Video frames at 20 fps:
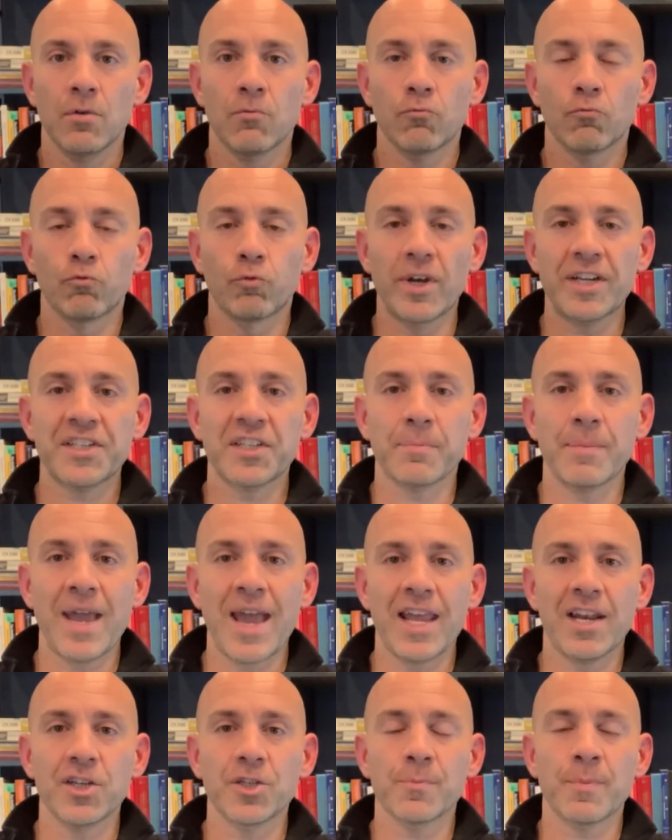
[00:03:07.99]
Risk
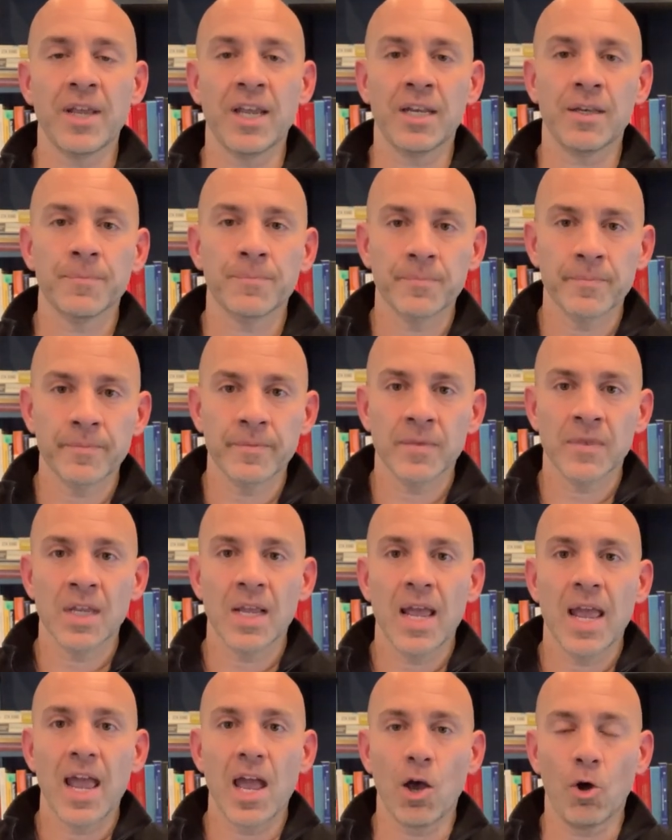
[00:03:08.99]
management
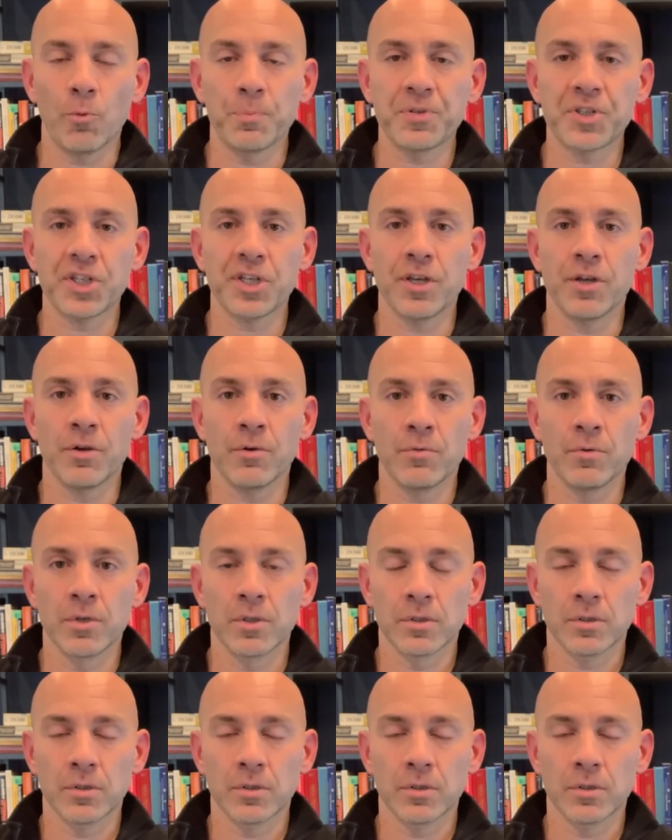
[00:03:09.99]
helps you